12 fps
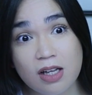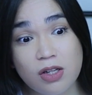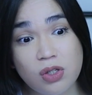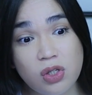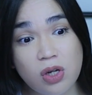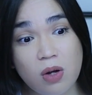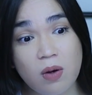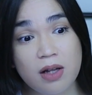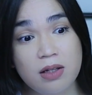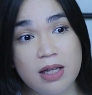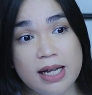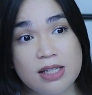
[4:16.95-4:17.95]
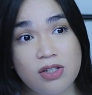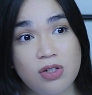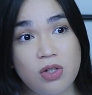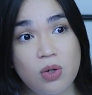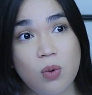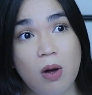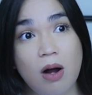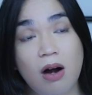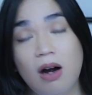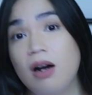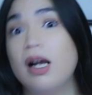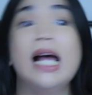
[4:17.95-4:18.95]
So unless you
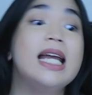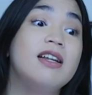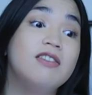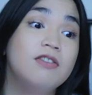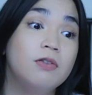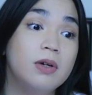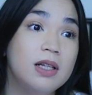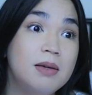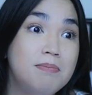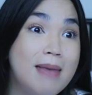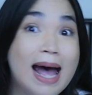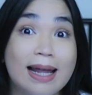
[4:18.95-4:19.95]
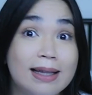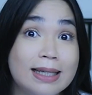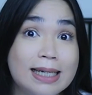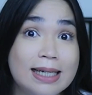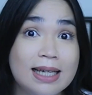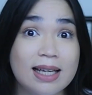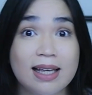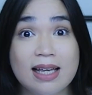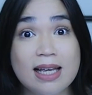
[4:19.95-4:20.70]
are kind of really madly